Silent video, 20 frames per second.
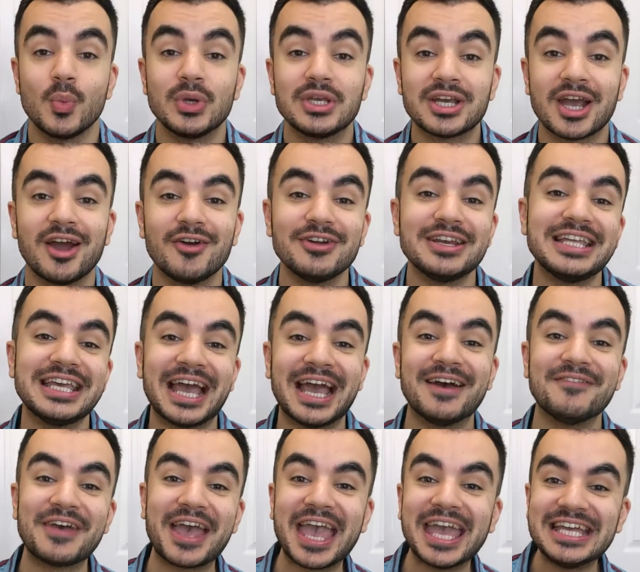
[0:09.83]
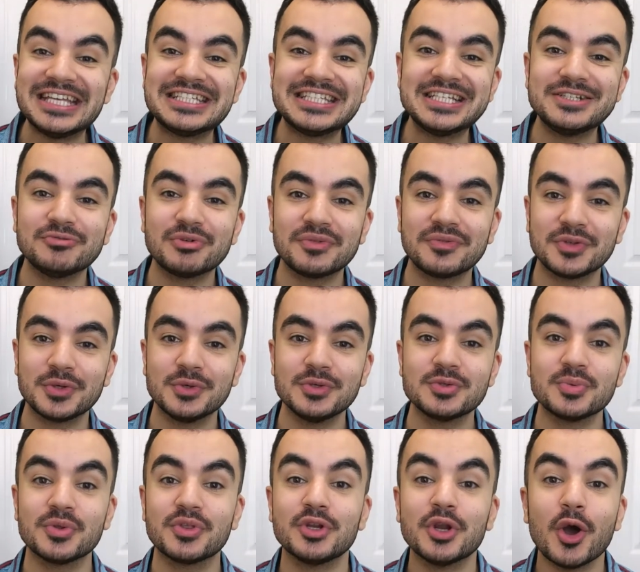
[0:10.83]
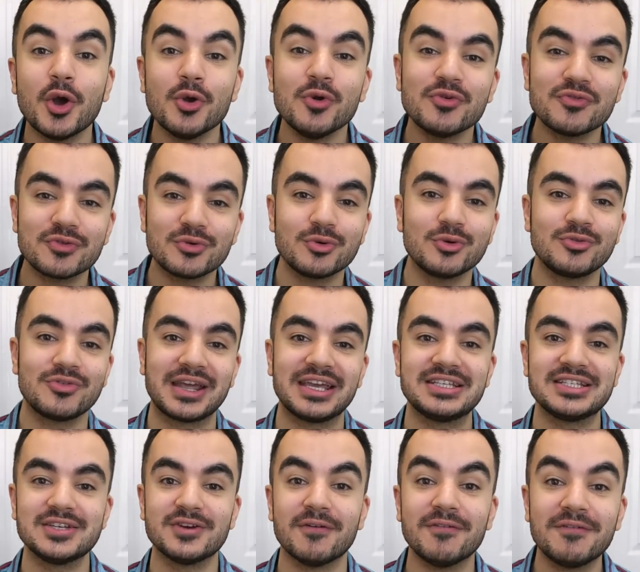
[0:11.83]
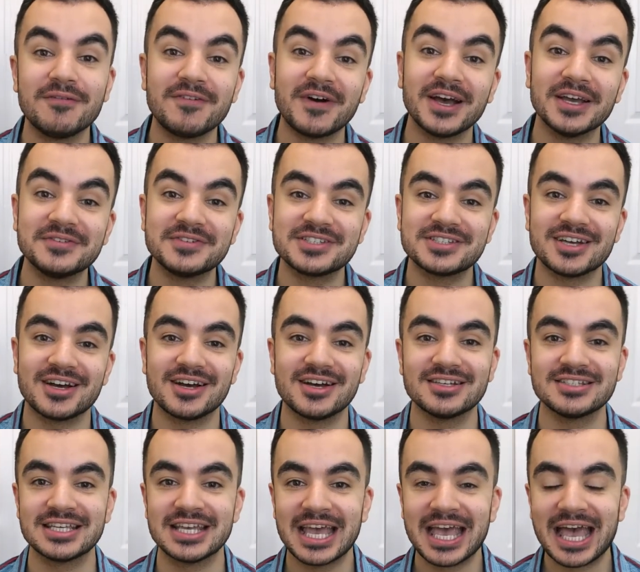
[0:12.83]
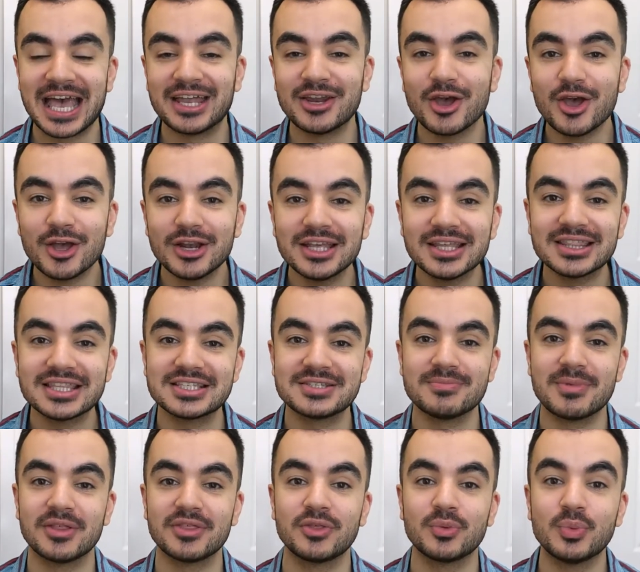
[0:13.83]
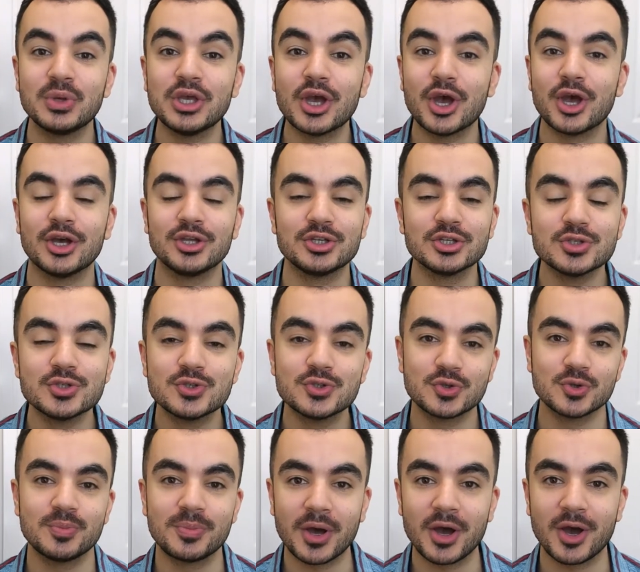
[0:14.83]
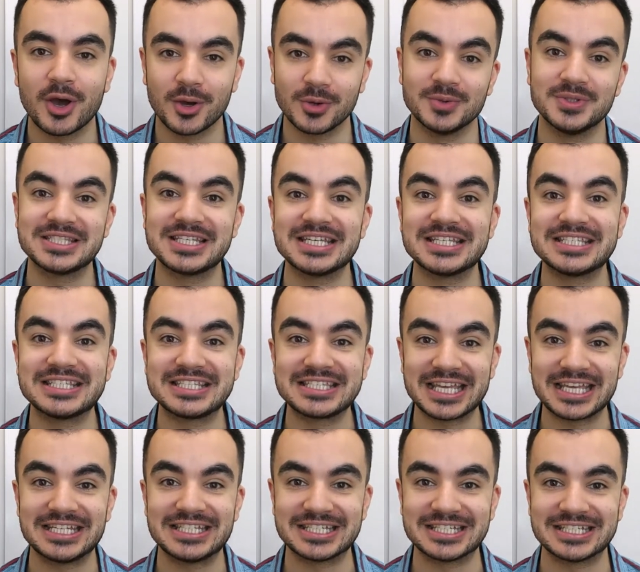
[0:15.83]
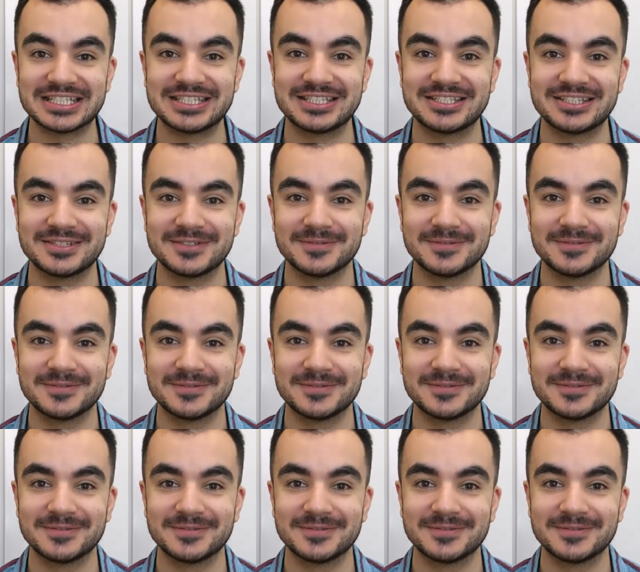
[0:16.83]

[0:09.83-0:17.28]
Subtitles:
We currently have 18 reviews with an overall rating of 5 stars, and earlier this month, we earned Superhost Status.